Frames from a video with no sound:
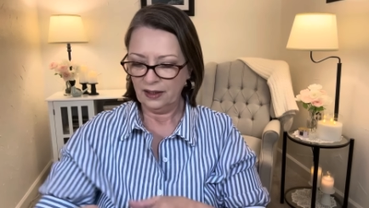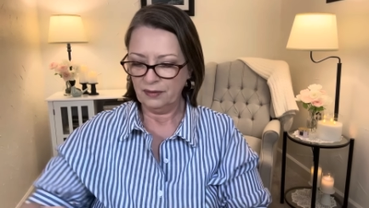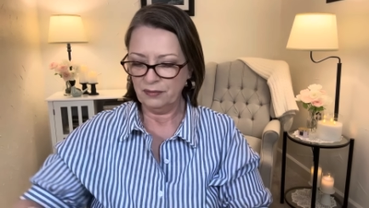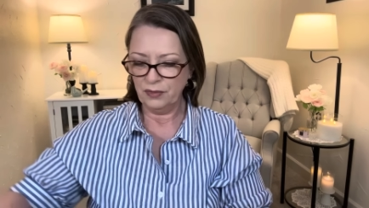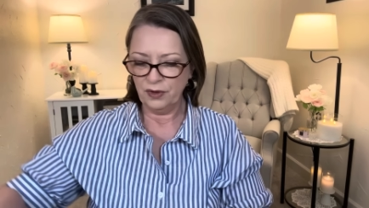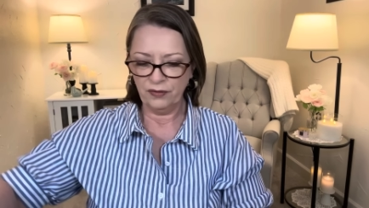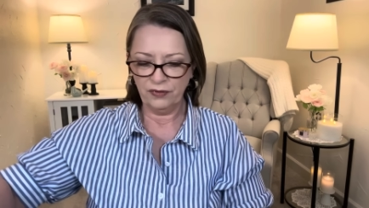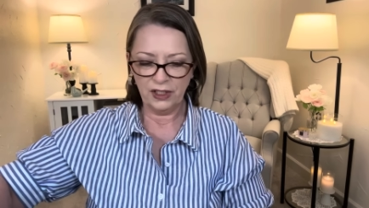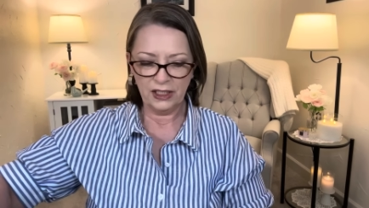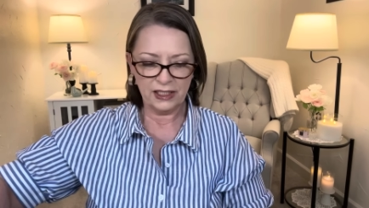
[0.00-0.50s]

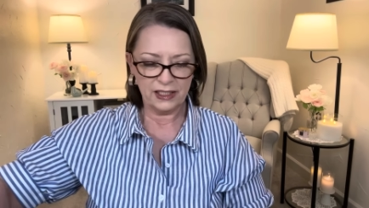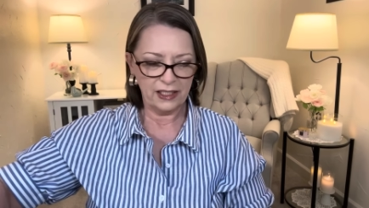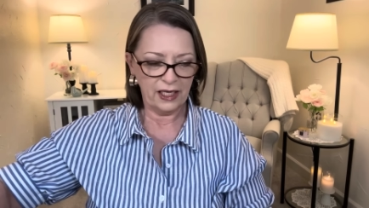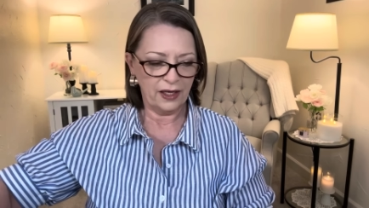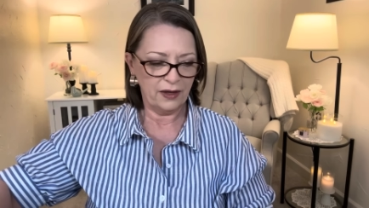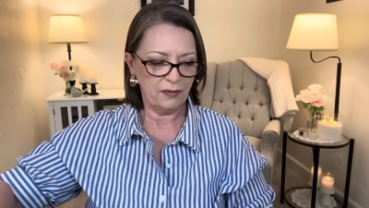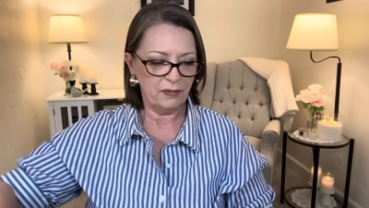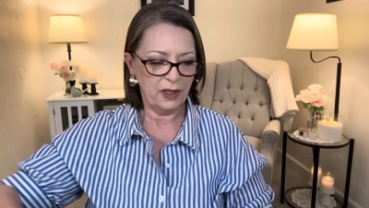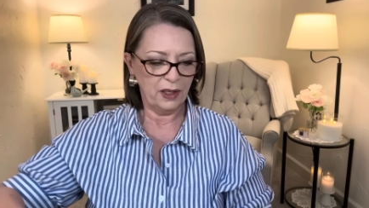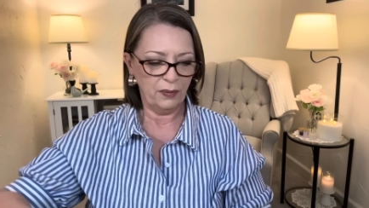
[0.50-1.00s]
Move this
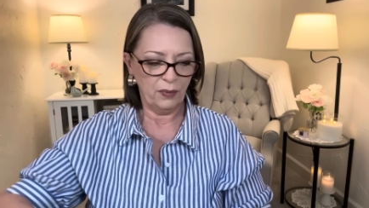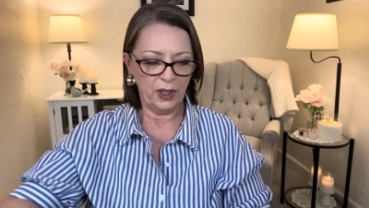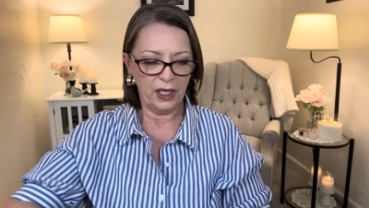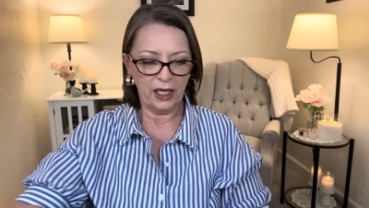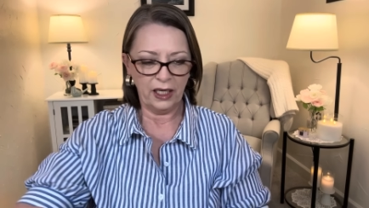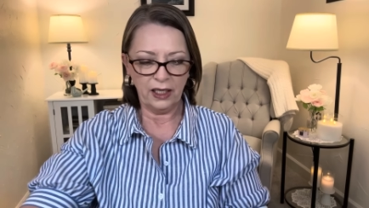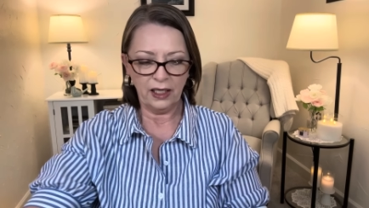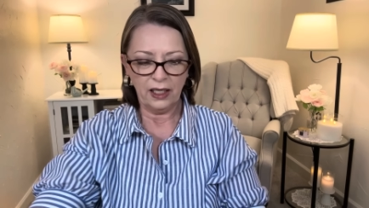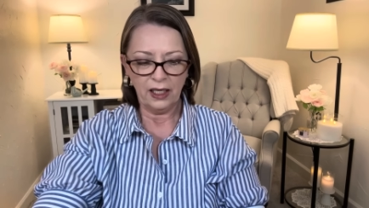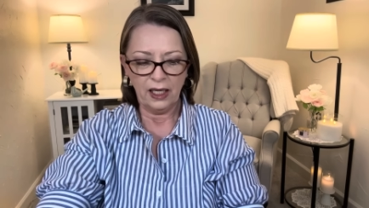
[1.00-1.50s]
out of my
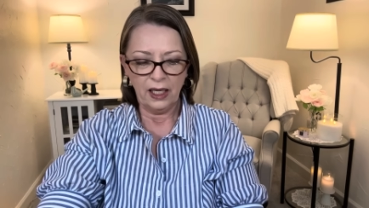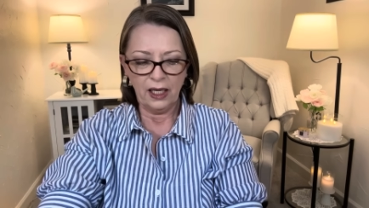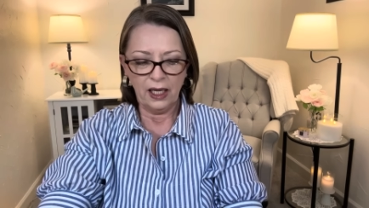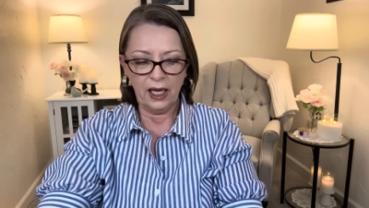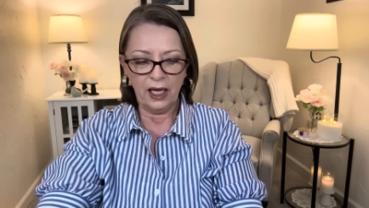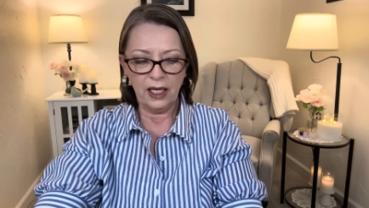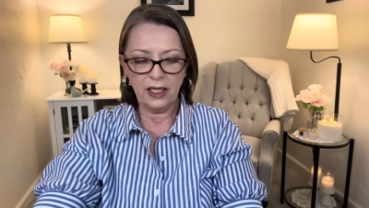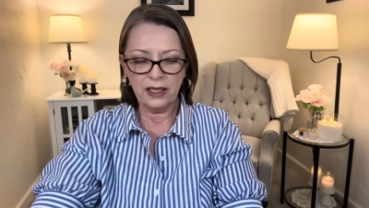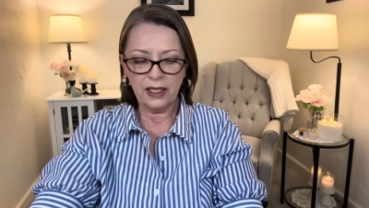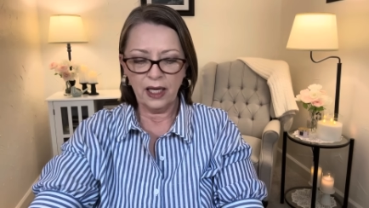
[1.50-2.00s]
way.
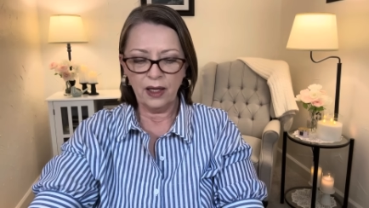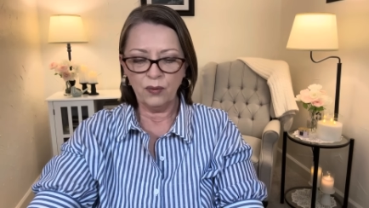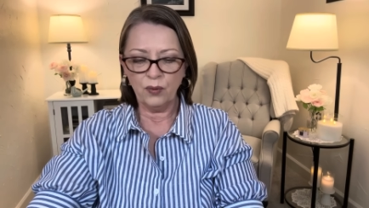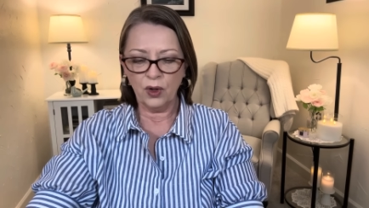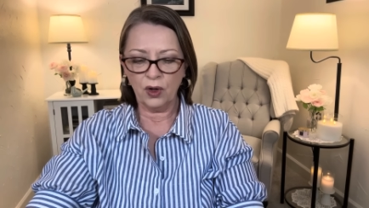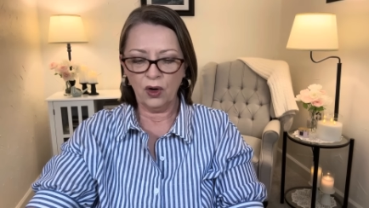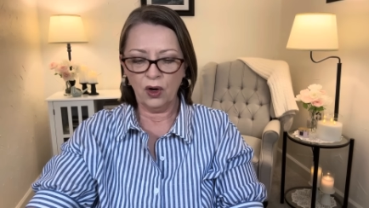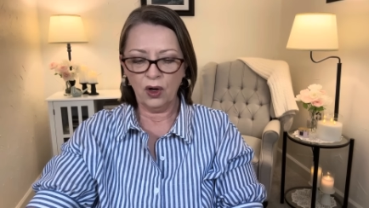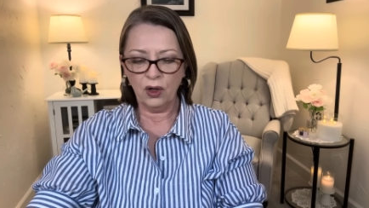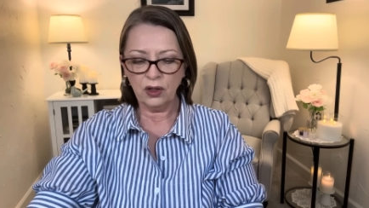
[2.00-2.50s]
And then
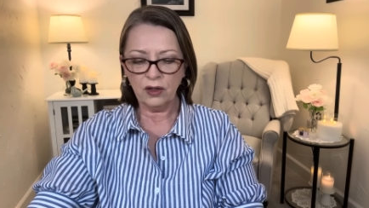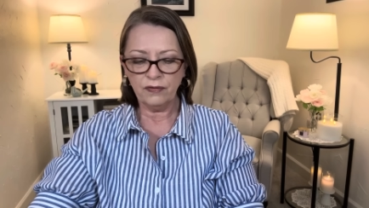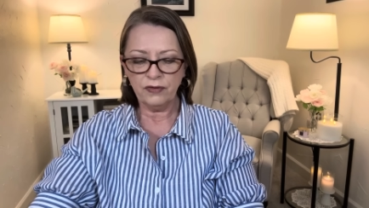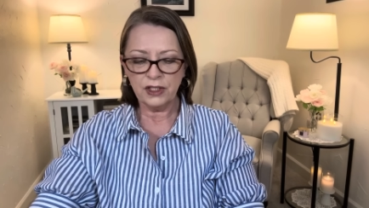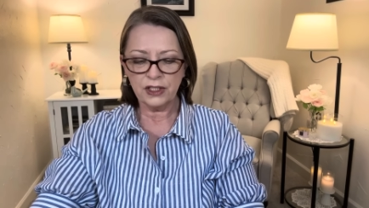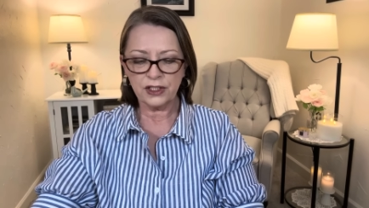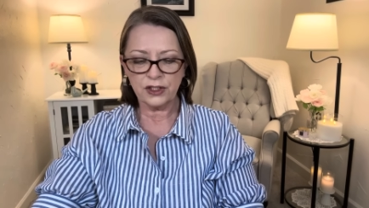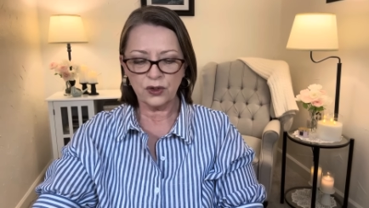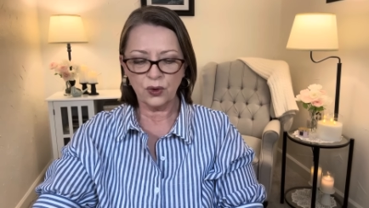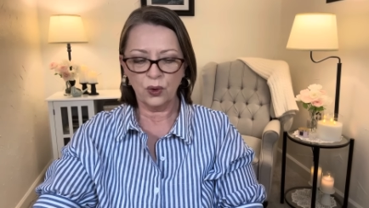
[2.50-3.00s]
where all of
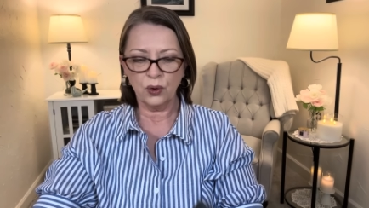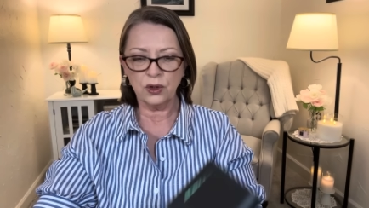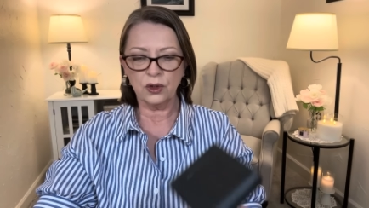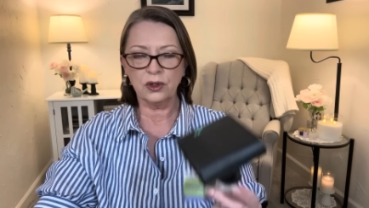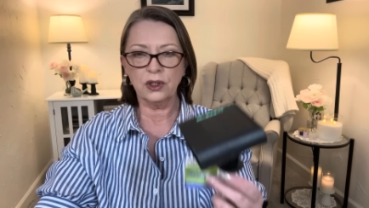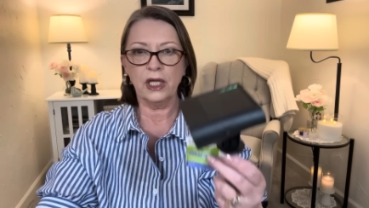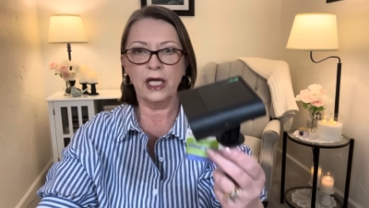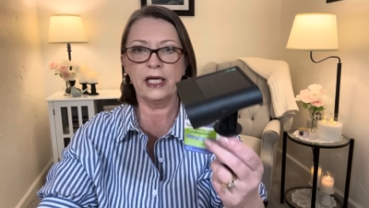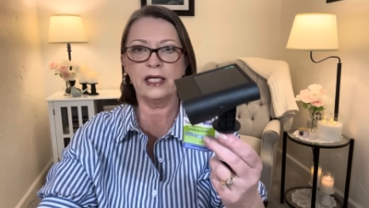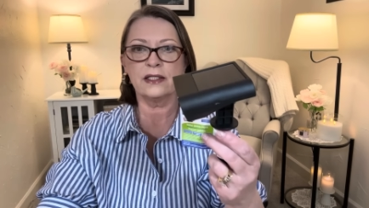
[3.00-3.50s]
the solar
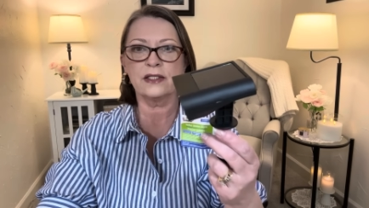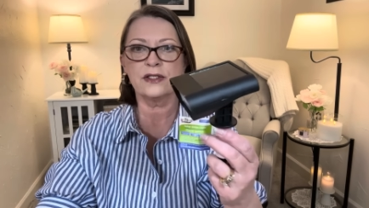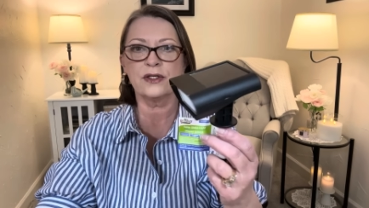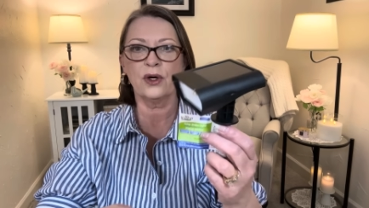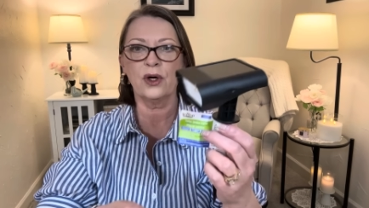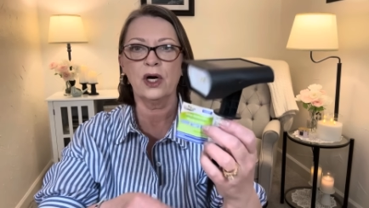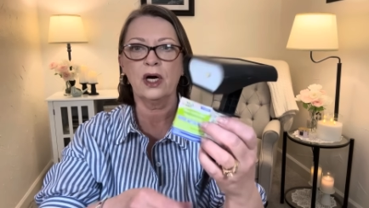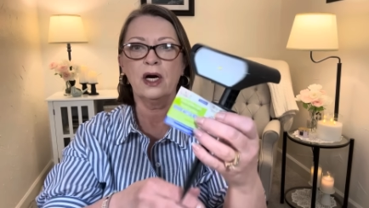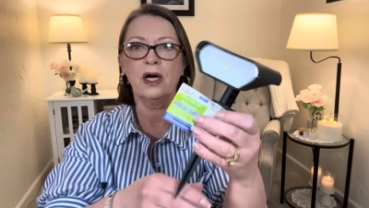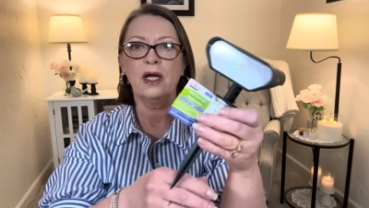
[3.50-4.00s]
lights
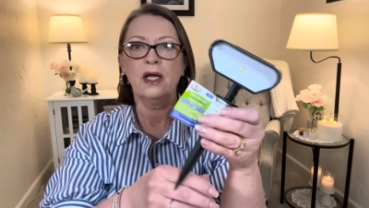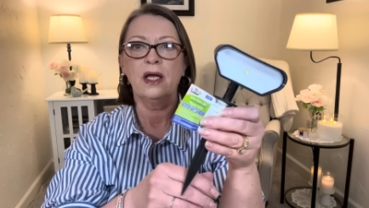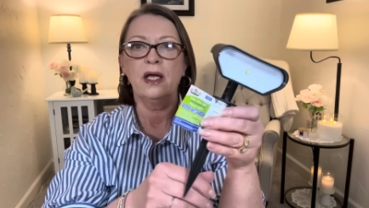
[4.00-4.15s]
are,